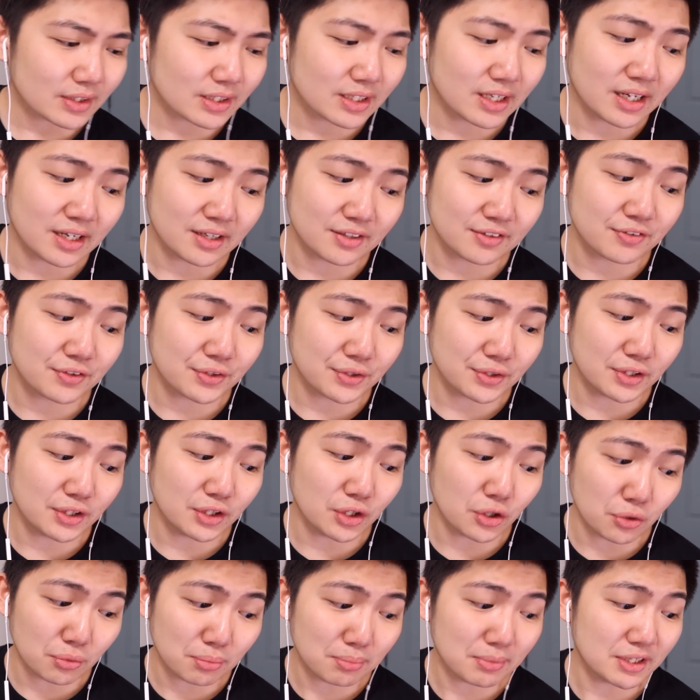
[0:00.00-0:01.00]
Very
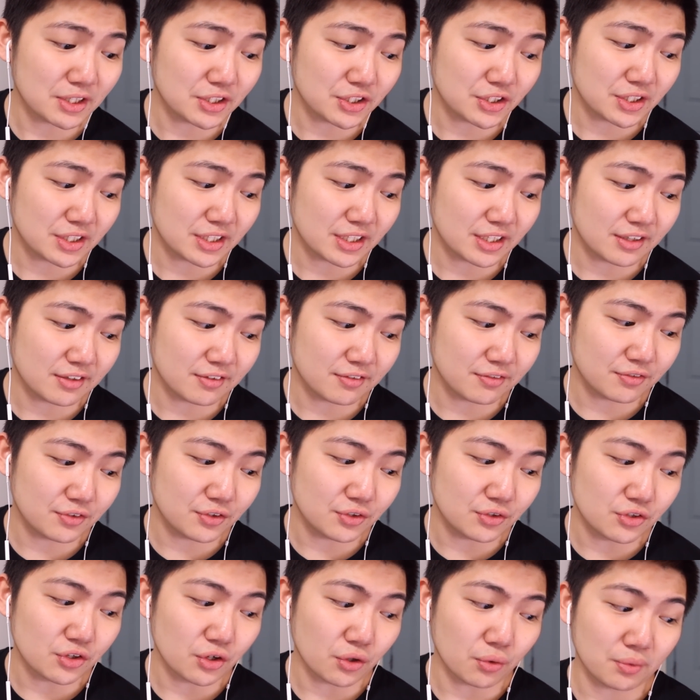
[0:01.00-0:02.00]
low budget if
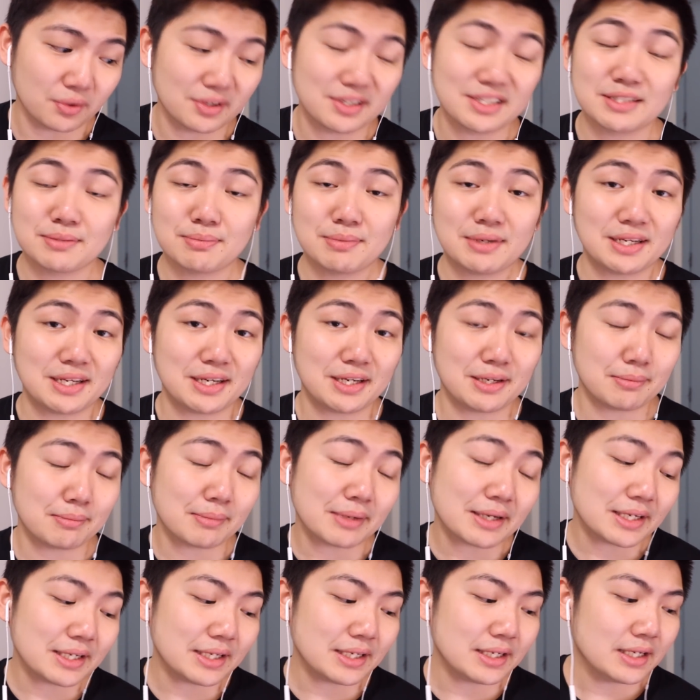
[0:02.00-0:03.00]
you don't want to spend any
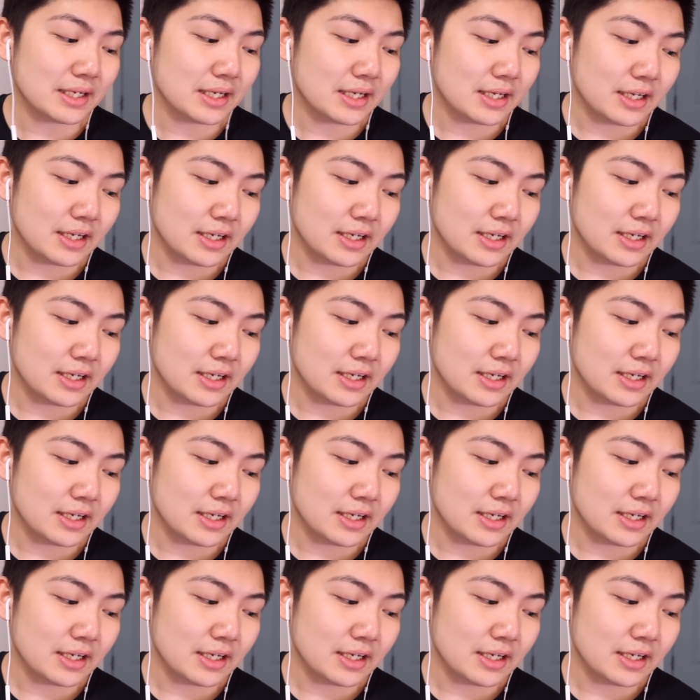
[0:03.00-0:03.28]
money.